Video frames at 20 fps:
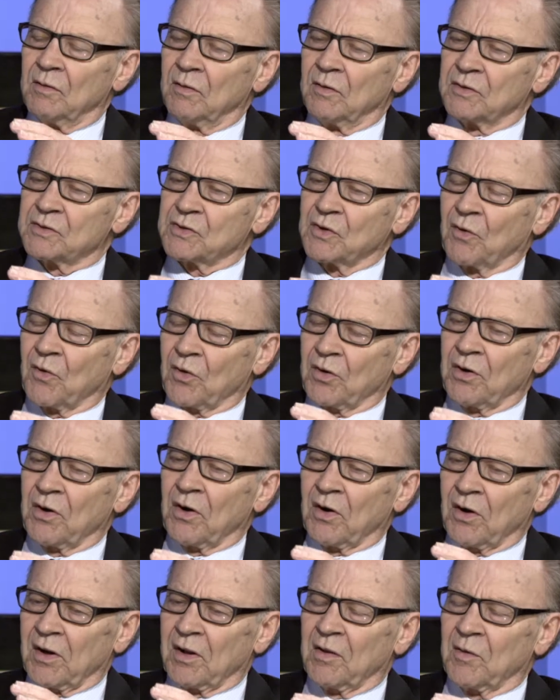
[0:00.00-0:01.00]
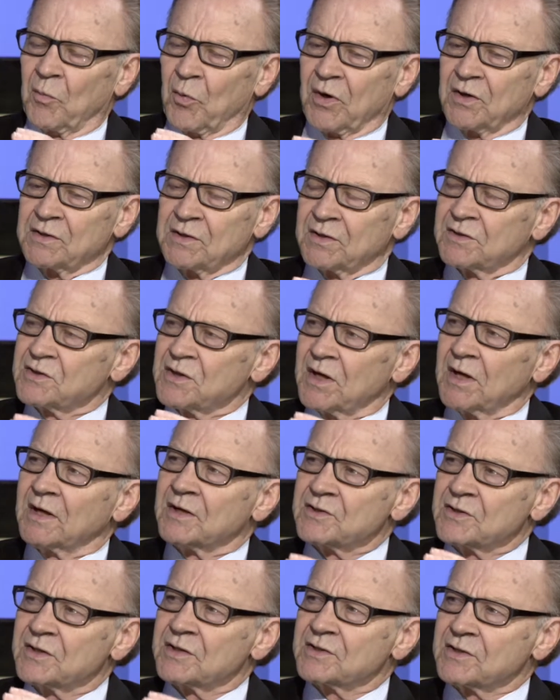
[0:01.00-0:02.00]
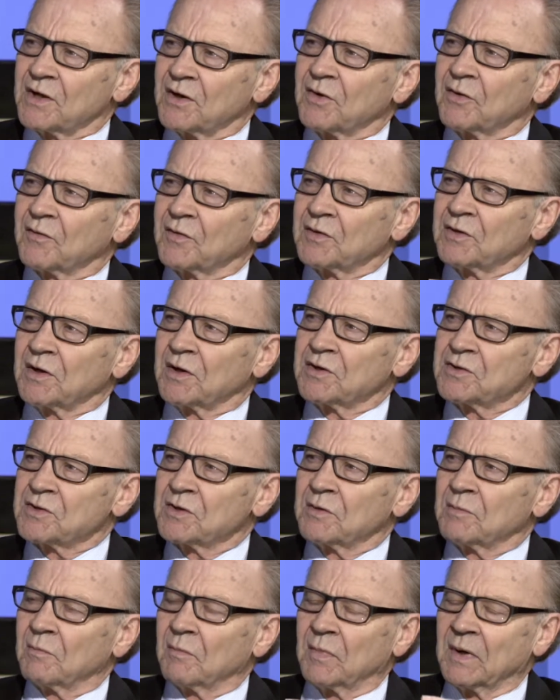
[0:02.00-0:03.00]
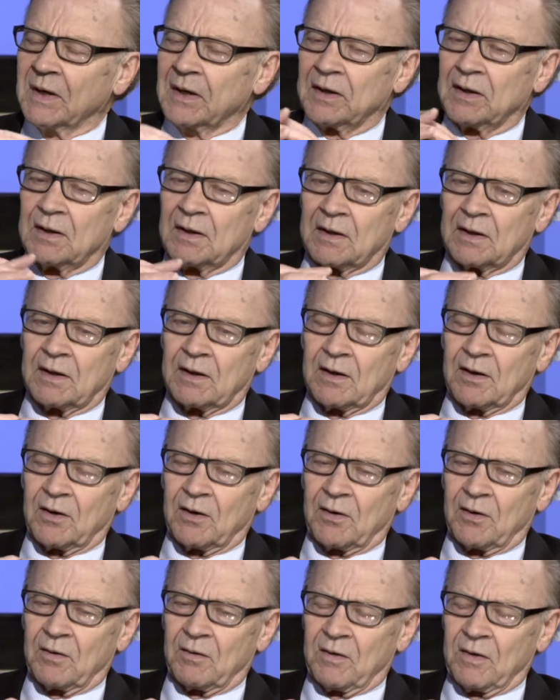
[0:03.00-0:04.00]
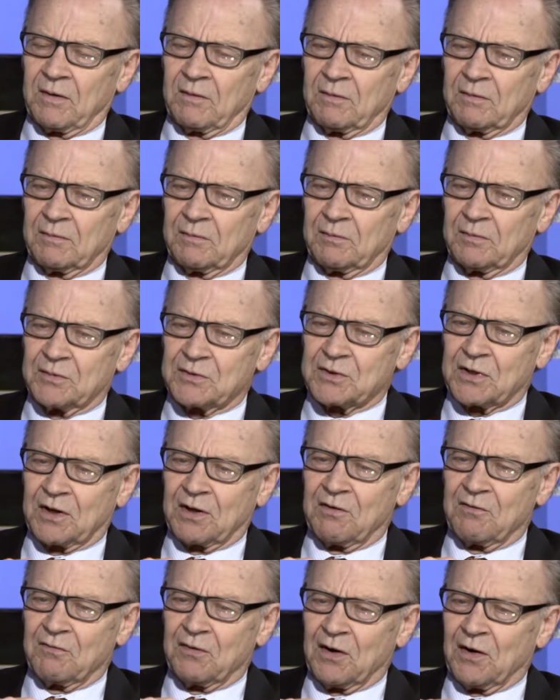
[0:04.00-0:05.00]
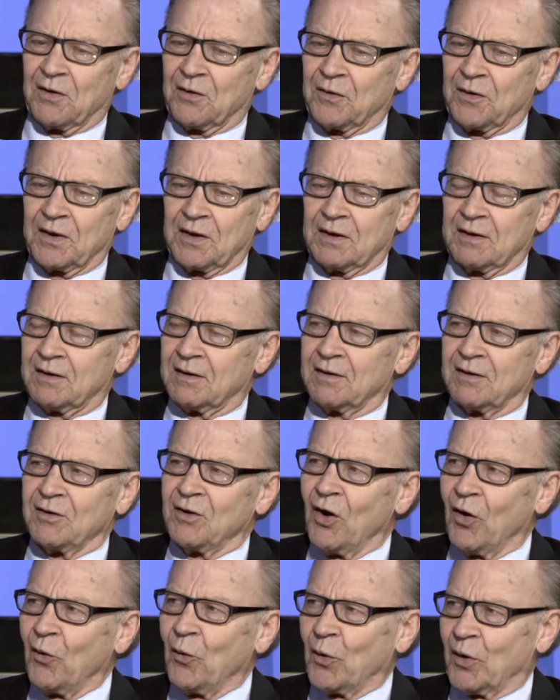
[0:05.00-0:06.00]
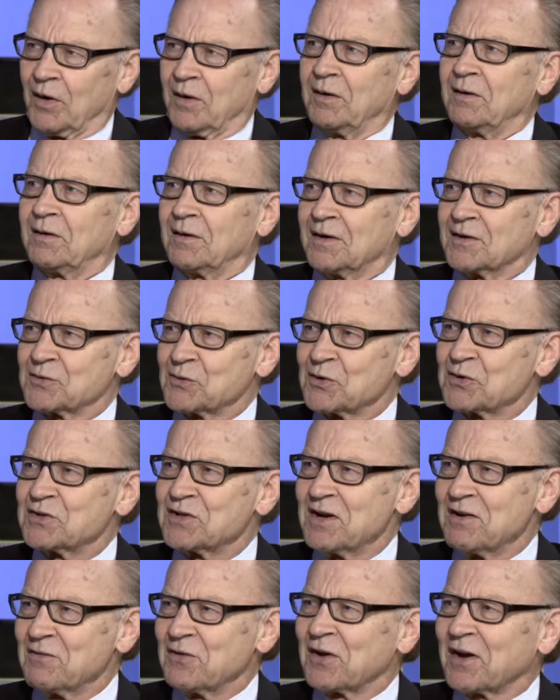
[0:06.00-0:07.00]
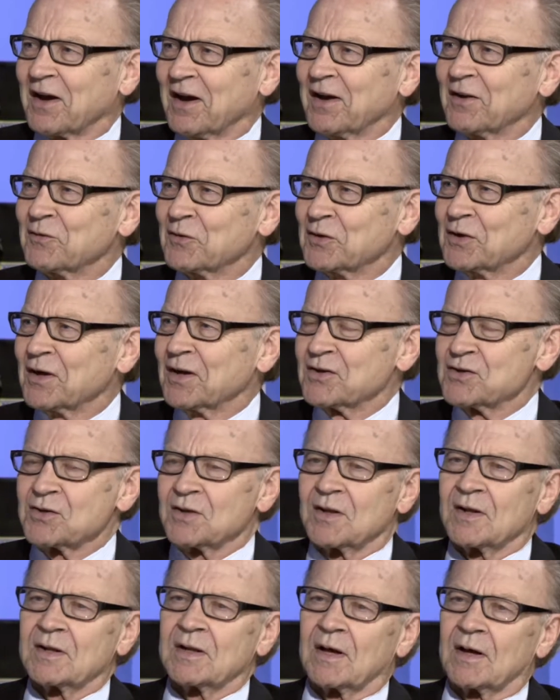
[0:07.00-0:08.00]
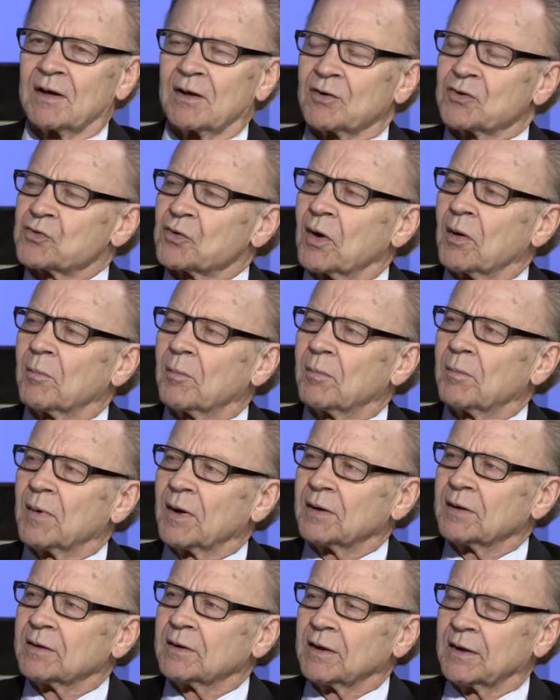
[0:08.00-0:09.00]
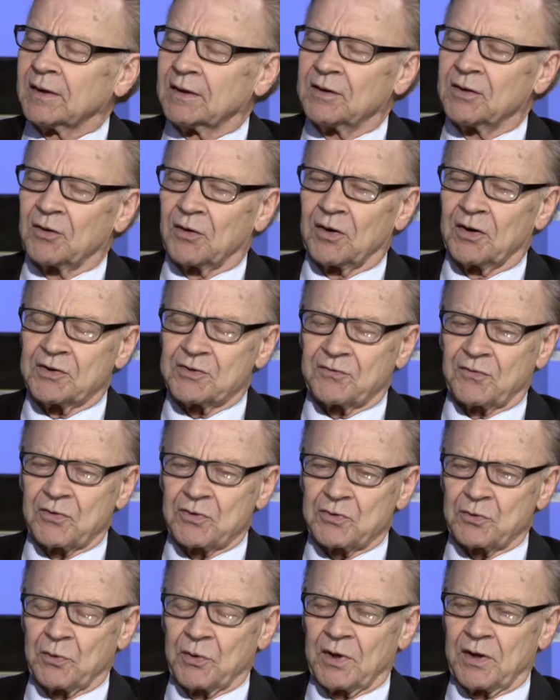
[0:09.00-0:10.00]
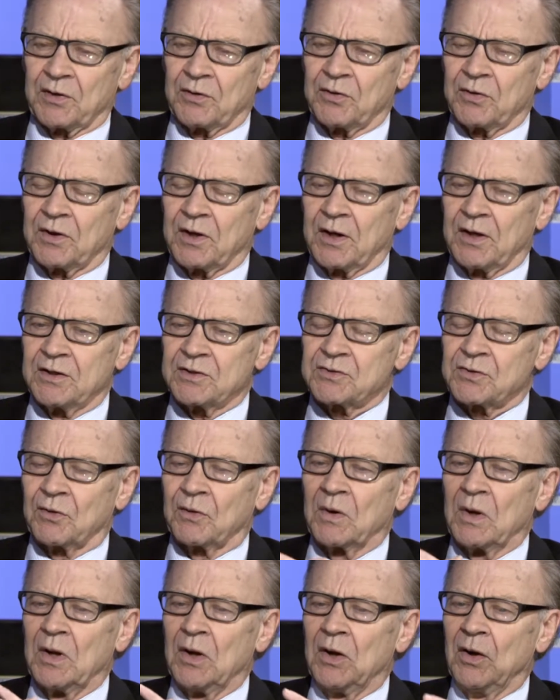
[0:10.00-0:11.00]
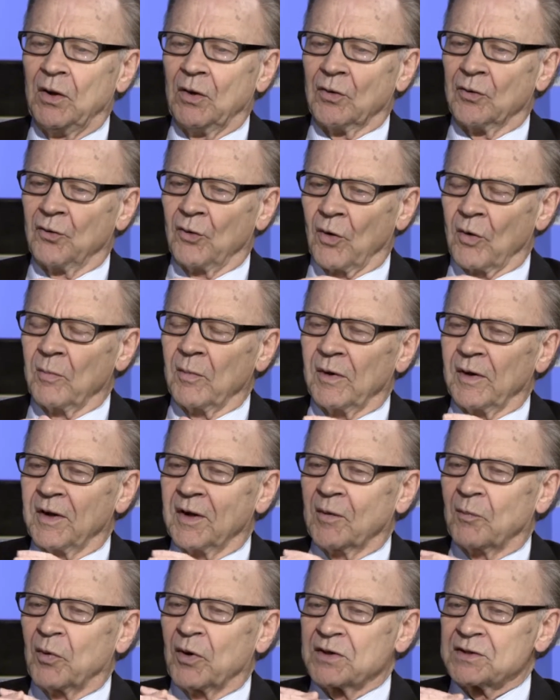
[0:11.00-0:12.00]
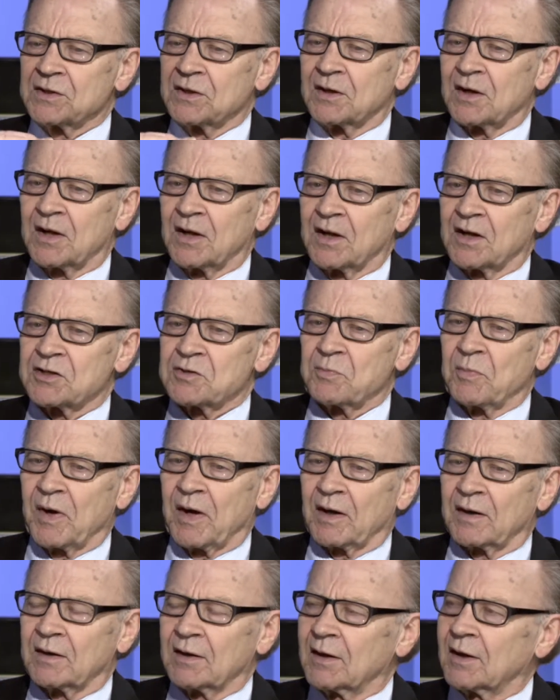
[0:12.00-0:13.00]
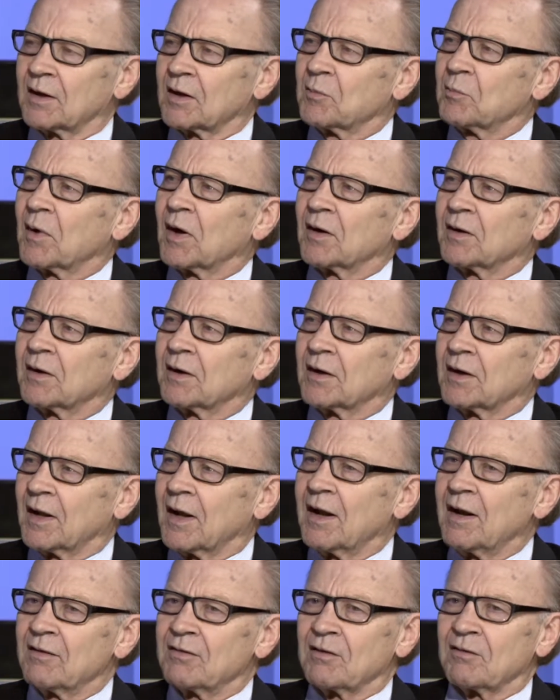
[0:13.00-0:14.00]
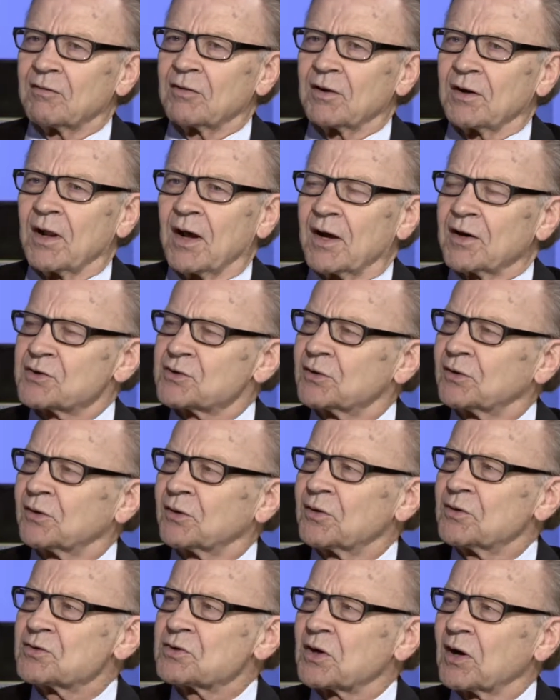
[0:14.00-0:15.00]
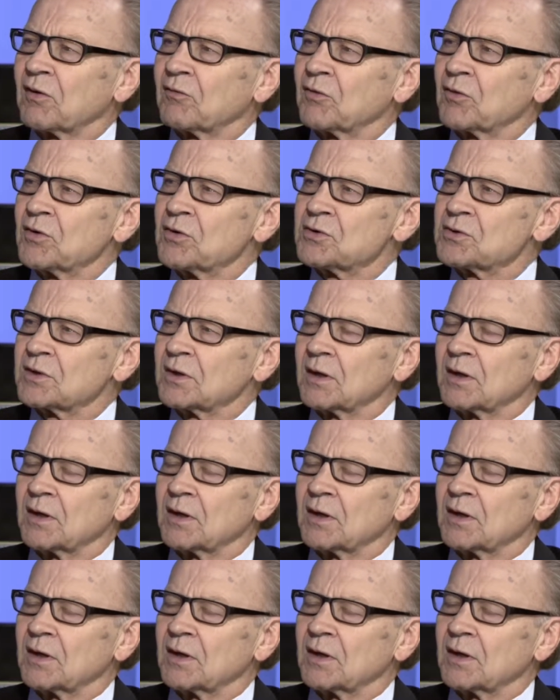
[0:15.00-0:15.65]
so ordinarily the presidency is the center of attention, but our study found that no one has received the kind of attention that Donald Trump did during his first 100 days. So normally a president can expect to get about 1/8 of the national news coverage.